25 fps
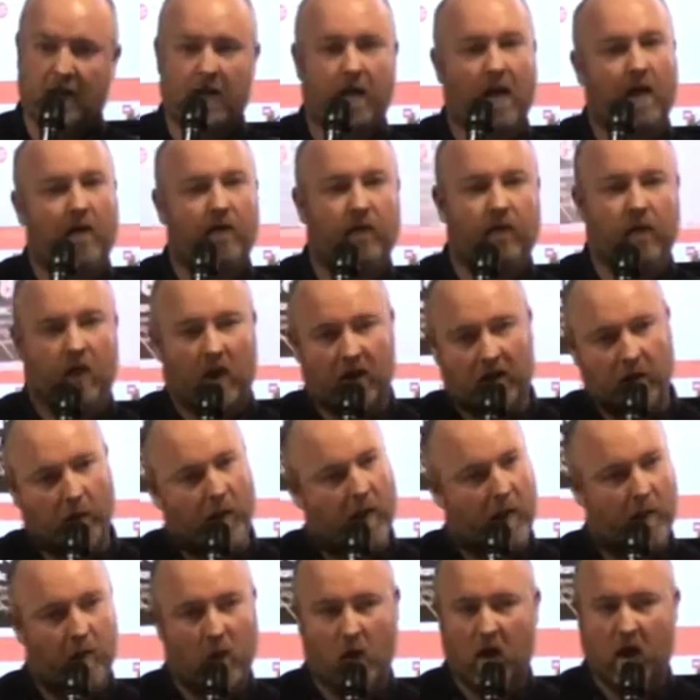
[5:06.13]
a flood of
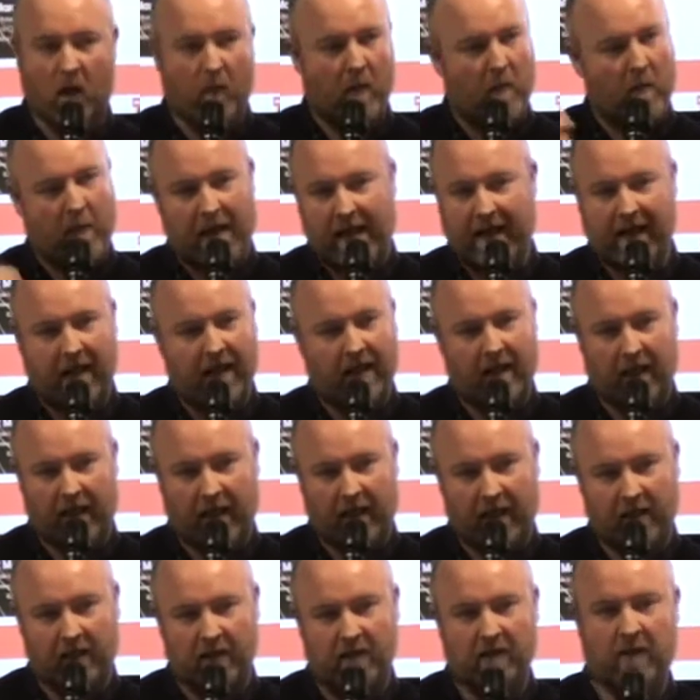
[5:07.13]
people coming back in
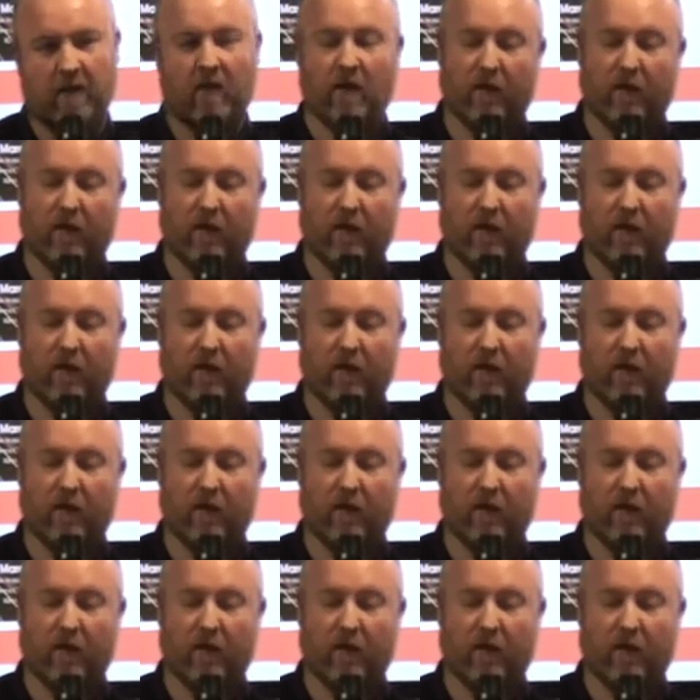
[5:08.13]
again.